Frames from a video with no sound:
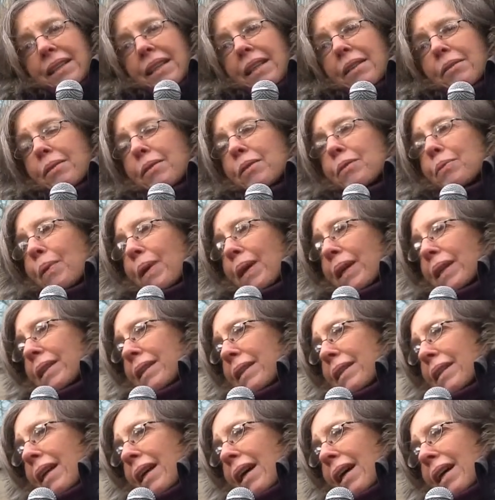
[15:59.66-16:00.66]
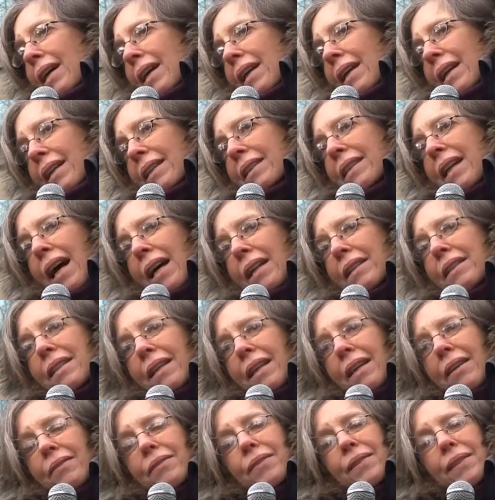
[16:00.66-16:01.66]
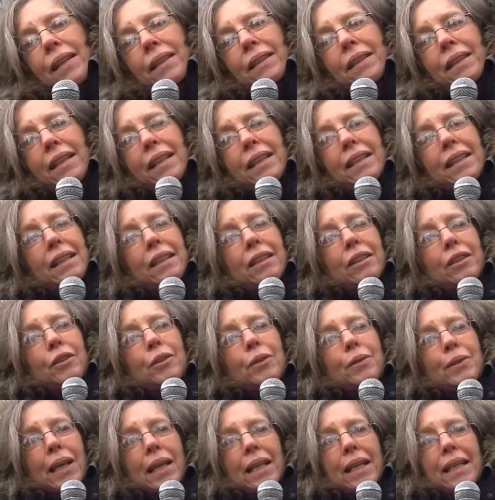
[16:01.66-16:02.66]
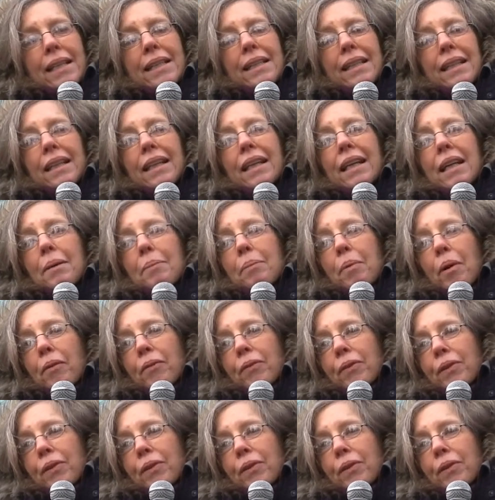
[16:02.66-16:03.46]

This was when Ignatieff said that he didn't lose any sleep